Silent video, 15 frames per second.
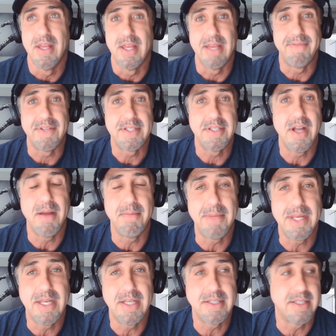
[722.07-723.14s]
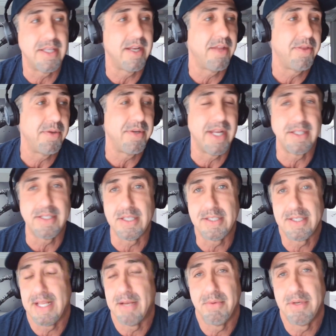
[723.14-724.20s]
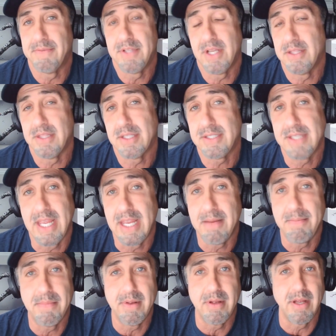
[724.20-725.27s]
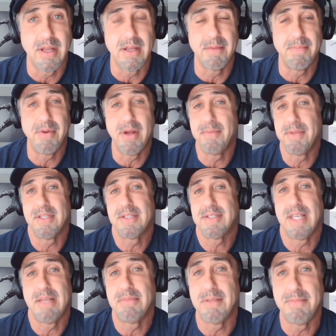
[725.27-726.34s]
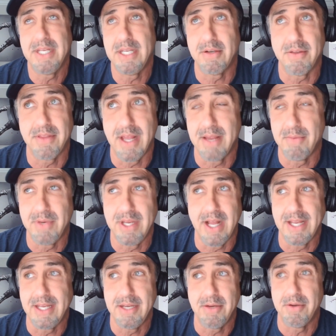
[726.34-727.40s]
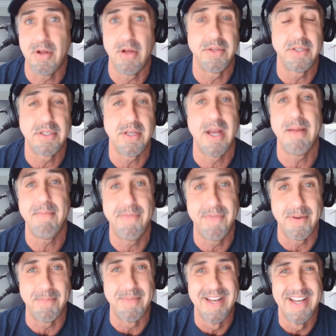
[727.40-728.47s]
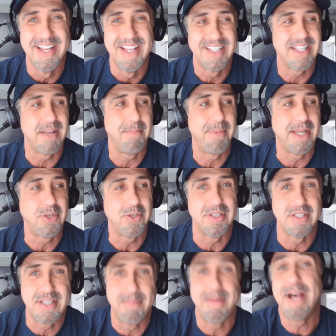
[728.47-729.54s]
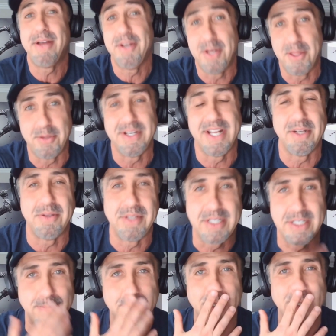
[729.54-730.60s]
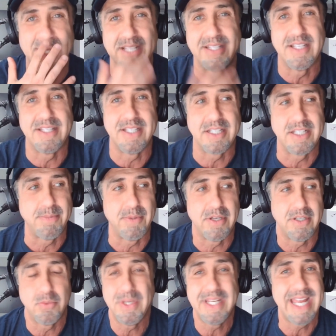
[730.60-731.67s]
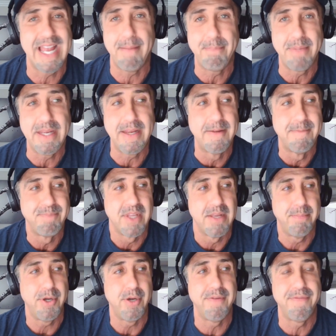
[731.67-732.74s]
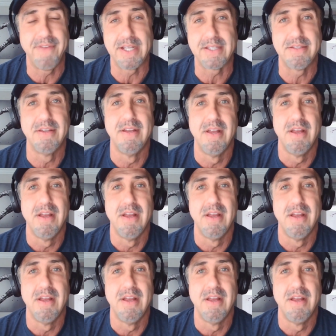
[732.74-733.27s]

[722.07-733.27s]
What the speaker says: If it's not me, it's another dentist that would have done the same, probably in the same demeanor. I hear it all the time from some patients about another dentist experience. We can't be perfect.